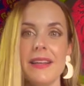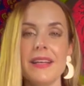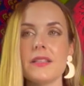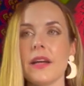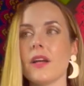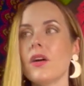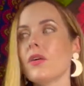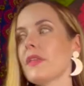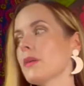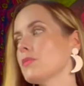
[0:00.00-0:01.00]
It's like, oh,
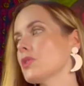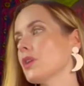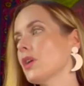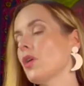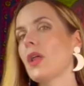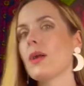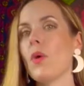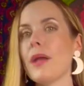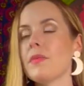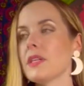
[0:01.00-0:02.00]
I think I'm just going to go like
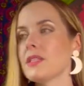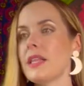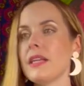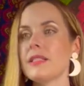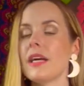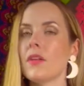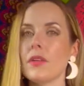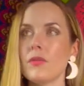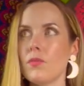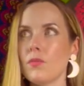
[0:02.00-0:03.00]
wipe this thing down
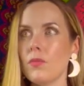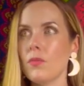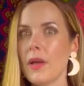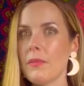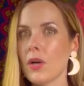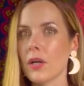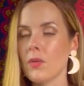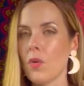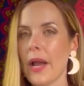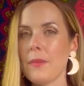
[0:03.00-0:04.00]
that you maybe already
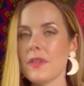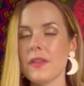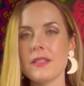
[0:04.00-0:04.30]
wiped that isn't